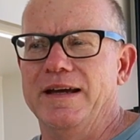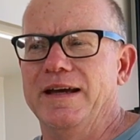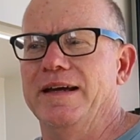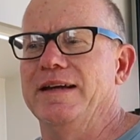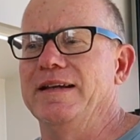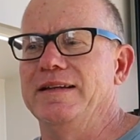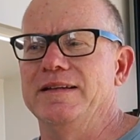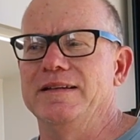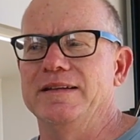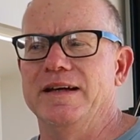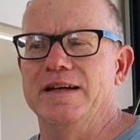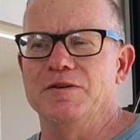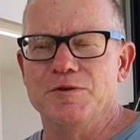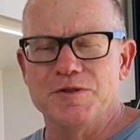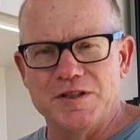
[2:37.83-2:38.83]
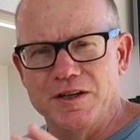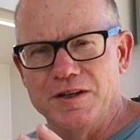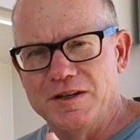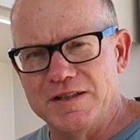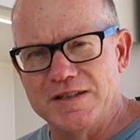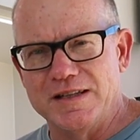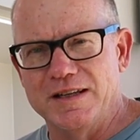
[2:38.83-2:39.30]
And they
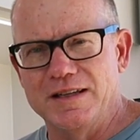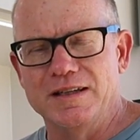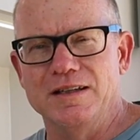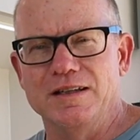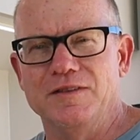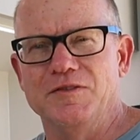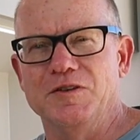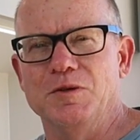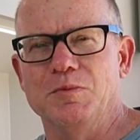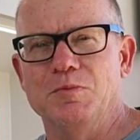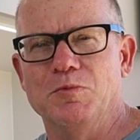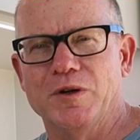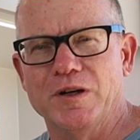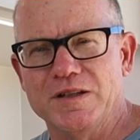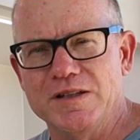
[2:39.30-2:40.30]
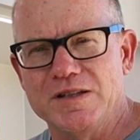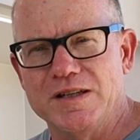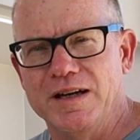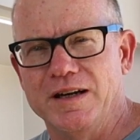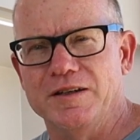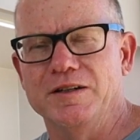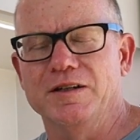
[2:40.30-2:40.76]
also said, if you want a
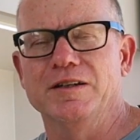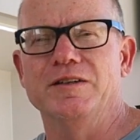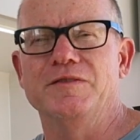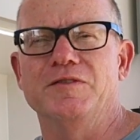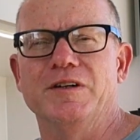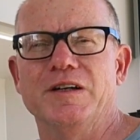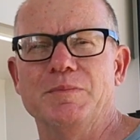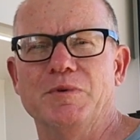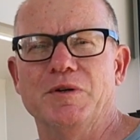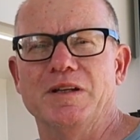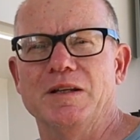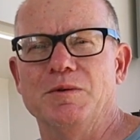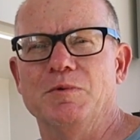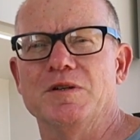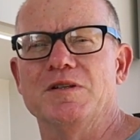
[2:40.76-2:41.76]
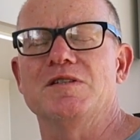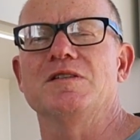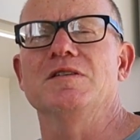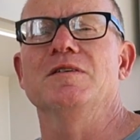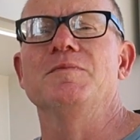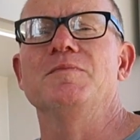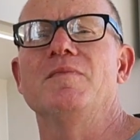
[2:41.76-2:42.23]
discount code for anybody that wants
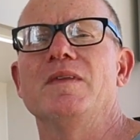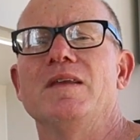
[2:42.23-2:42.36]
to